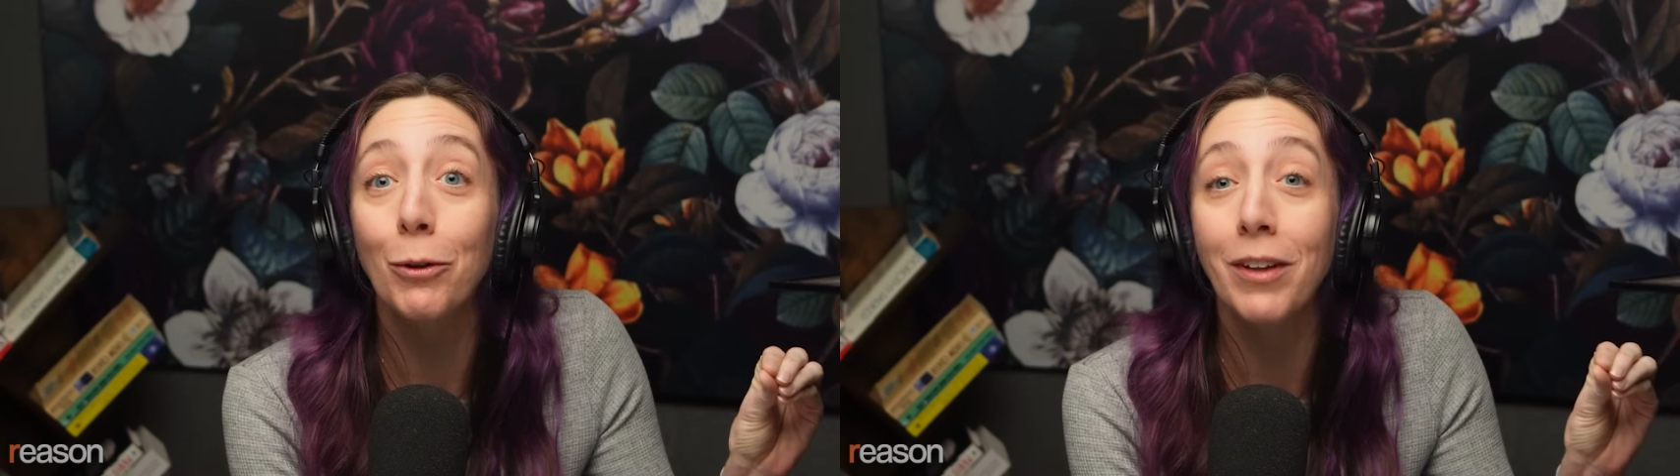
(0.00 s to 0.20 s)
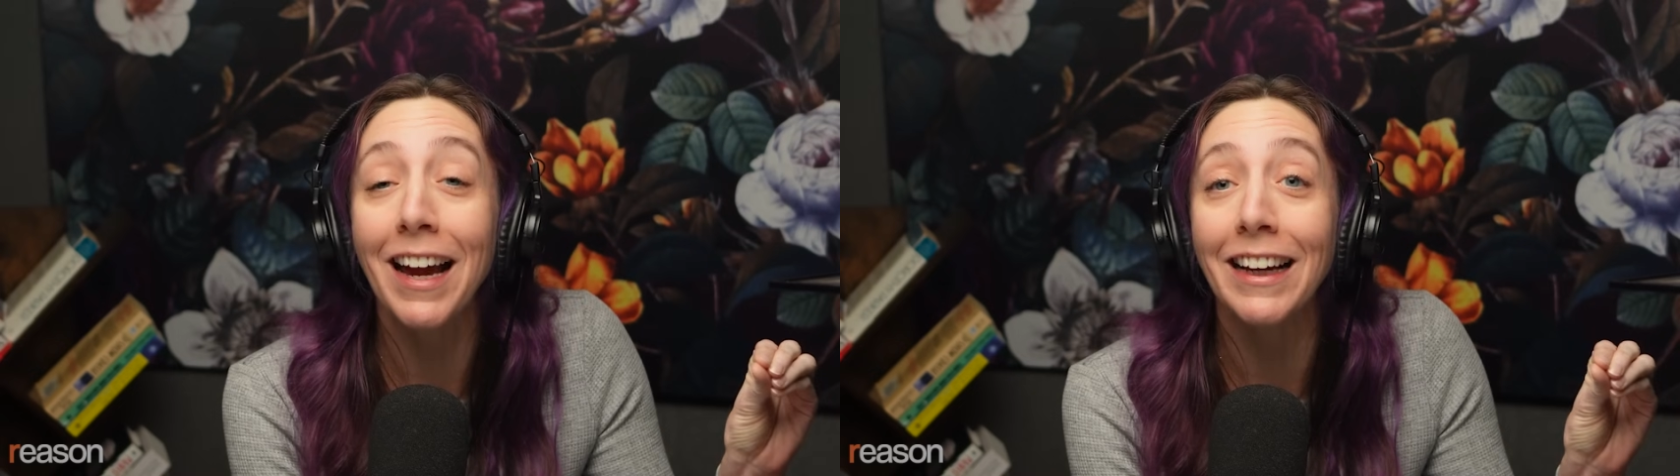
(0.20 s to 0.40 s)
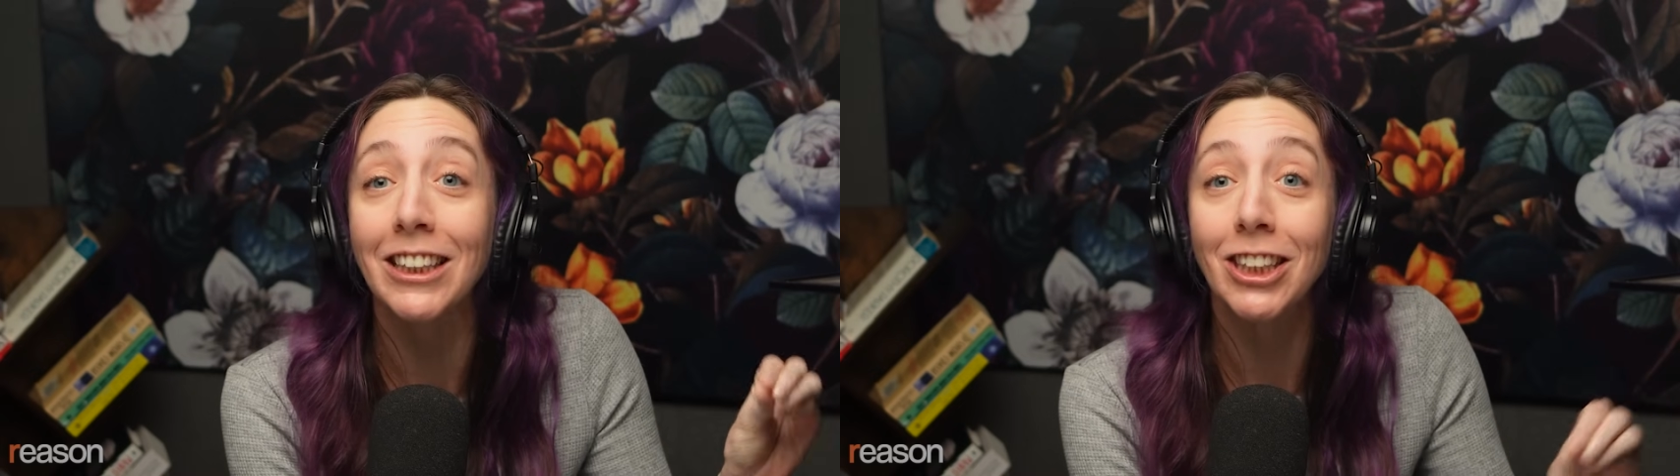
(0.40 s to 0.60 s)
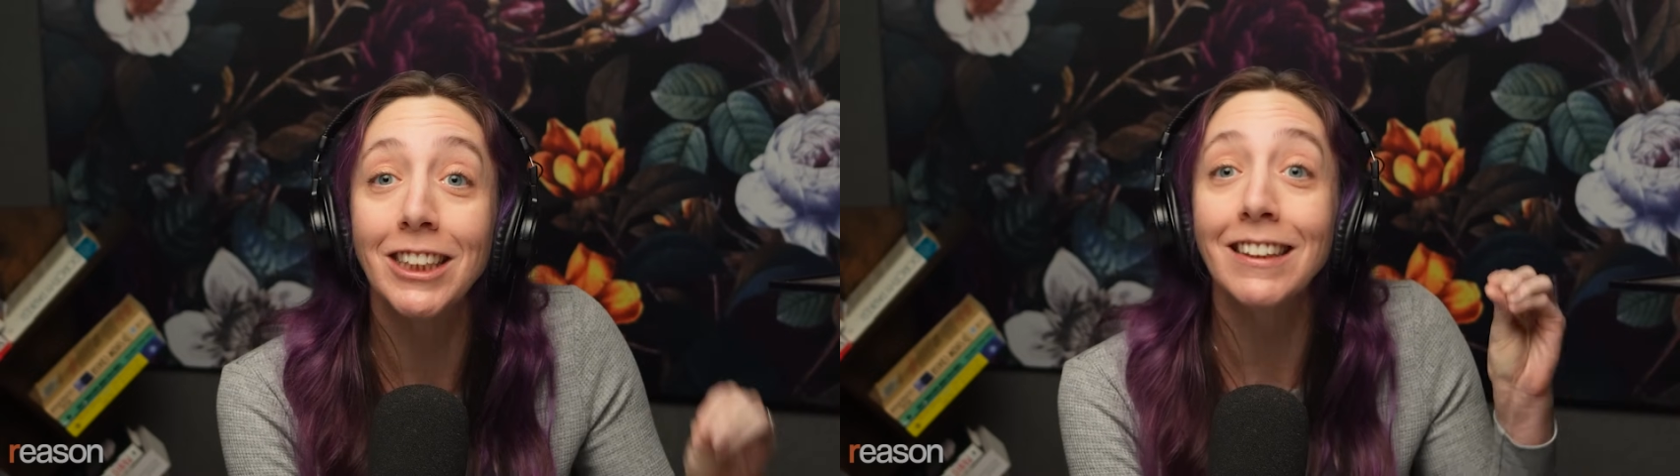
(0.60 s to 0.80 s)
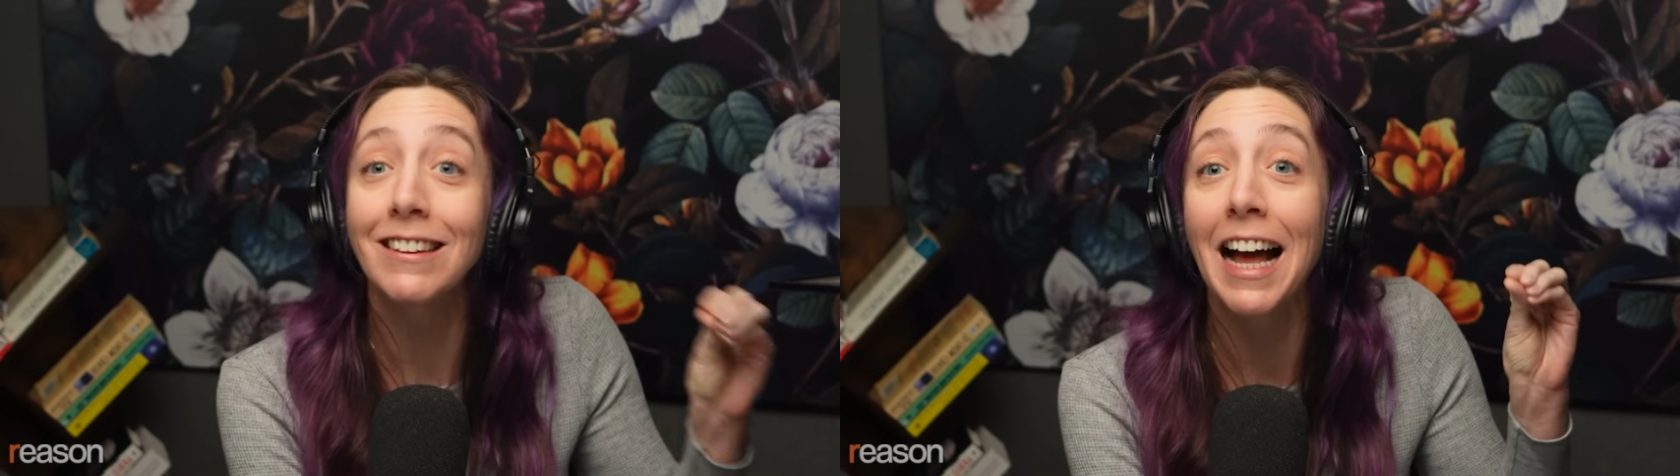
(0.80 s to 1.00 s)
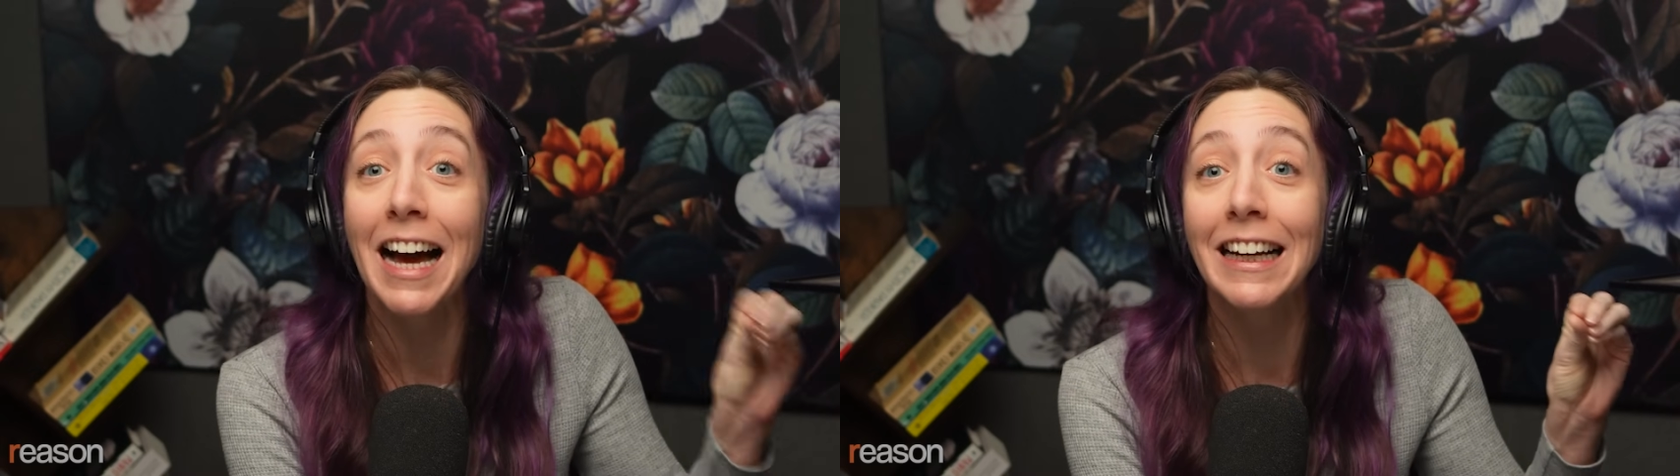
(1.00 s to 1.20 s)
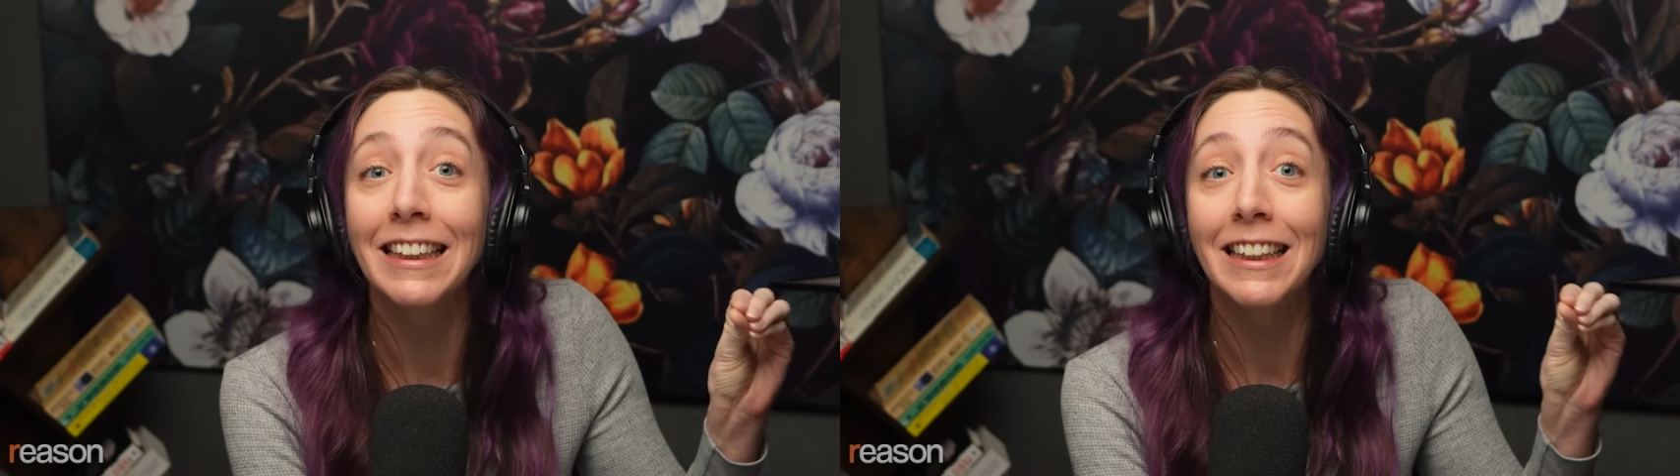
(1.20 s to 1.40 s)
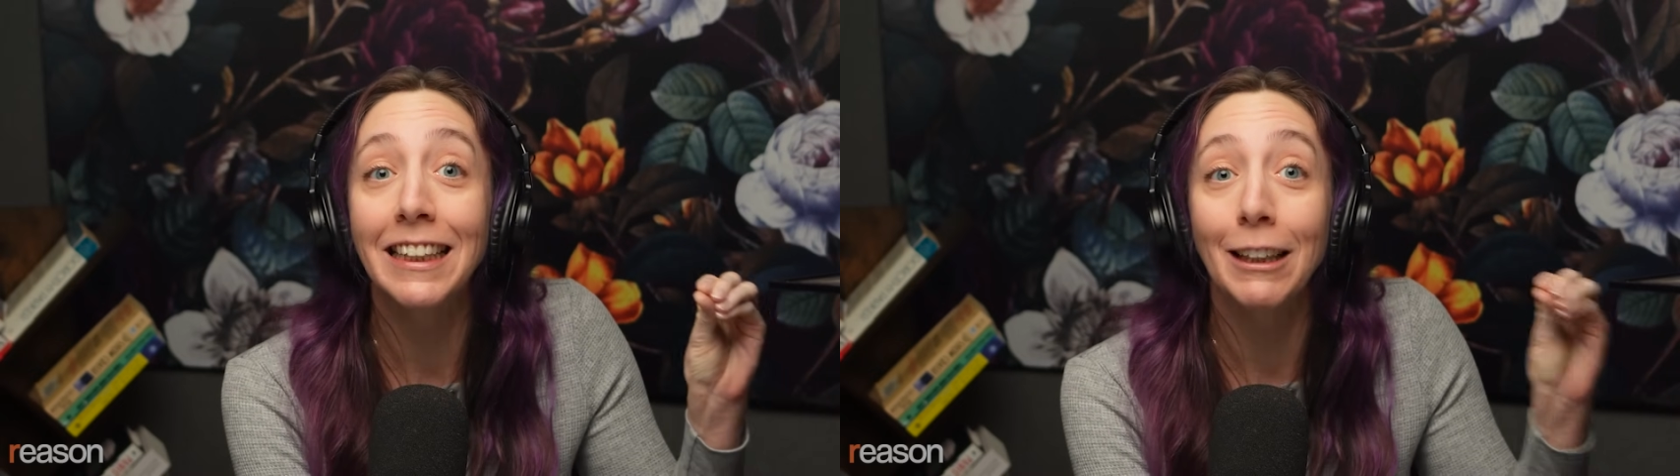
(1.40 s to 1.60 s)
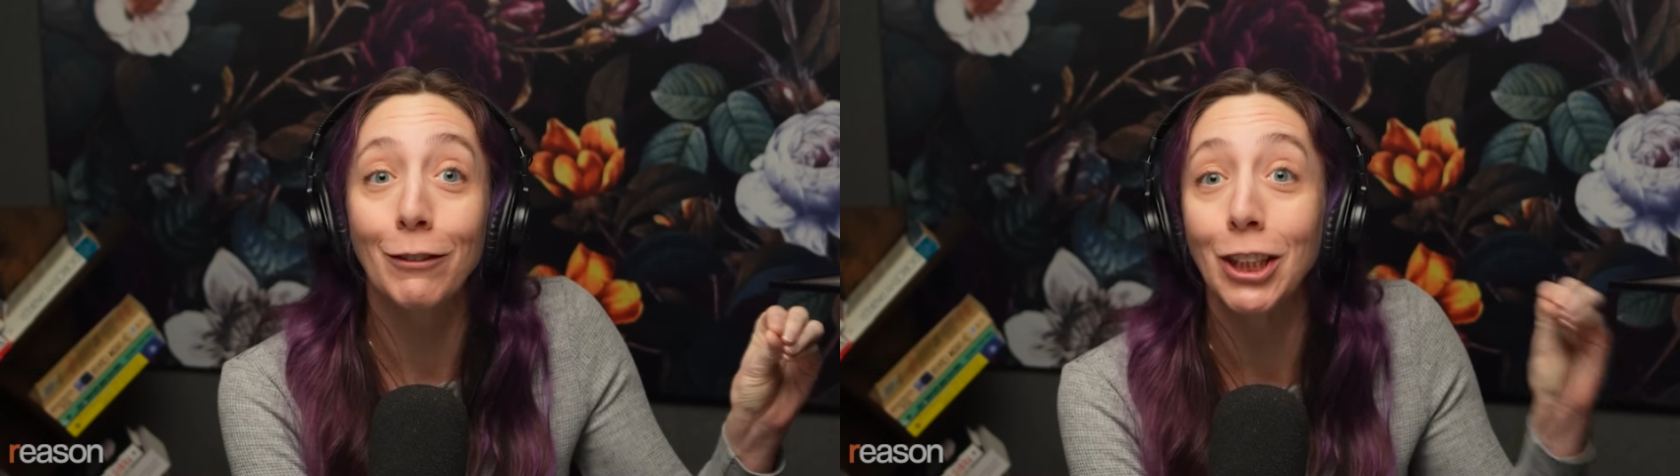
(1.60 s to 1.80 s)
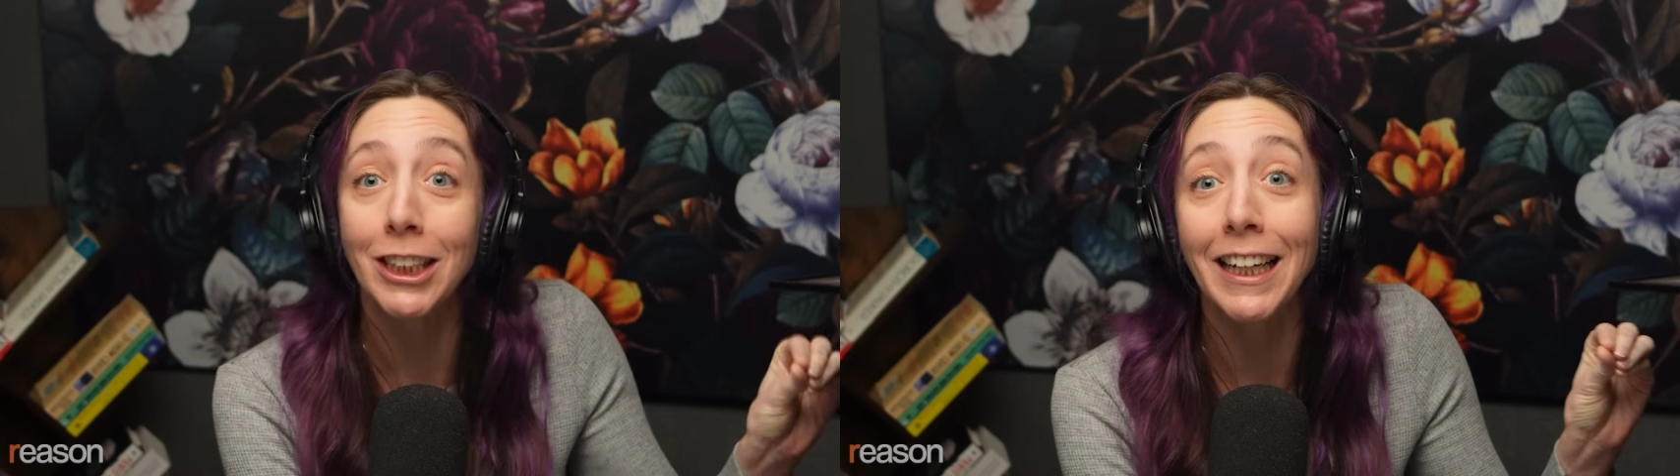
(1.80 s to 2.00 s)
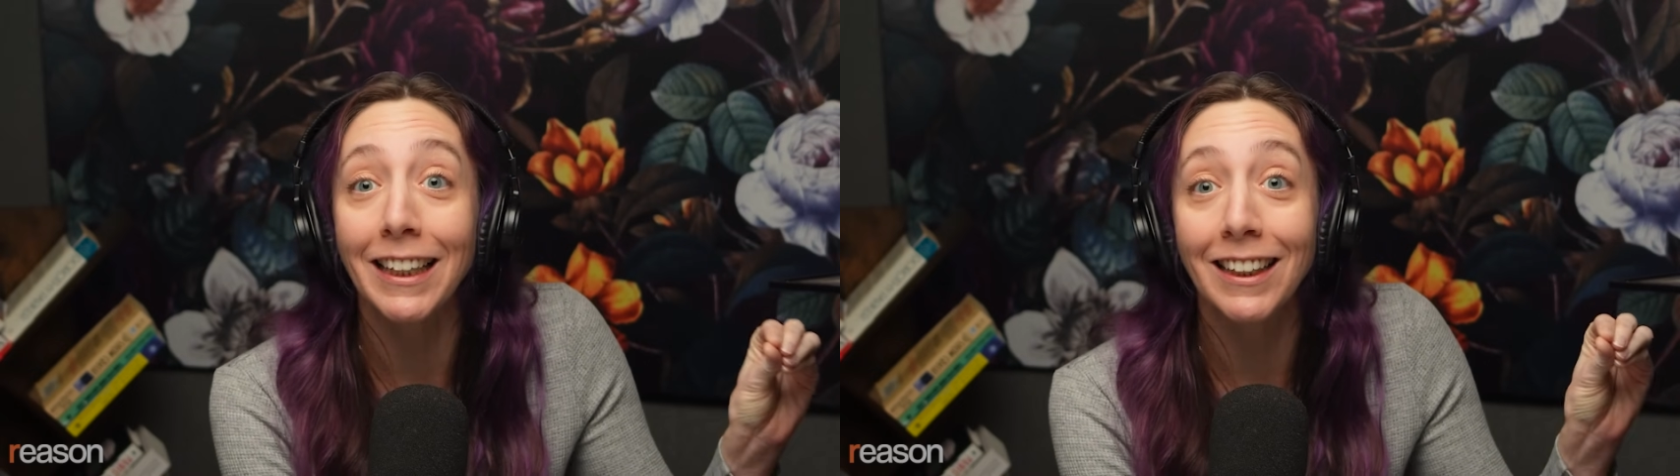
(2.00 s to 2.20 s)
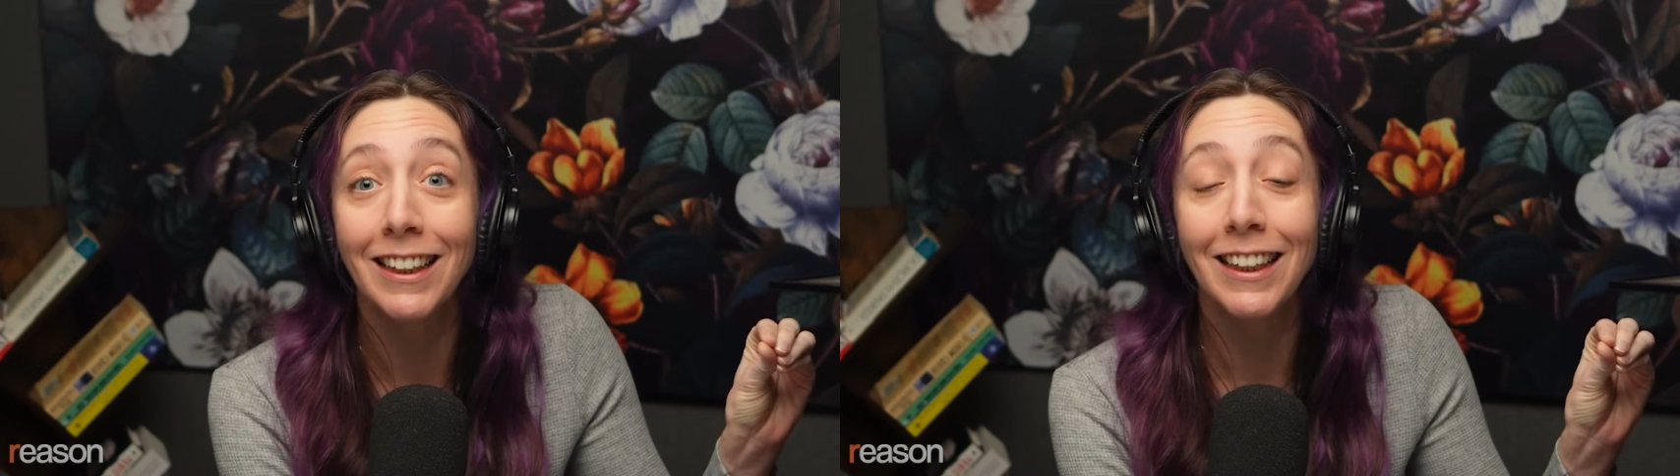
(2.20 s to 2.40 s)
Mudeng. She does not give a shit.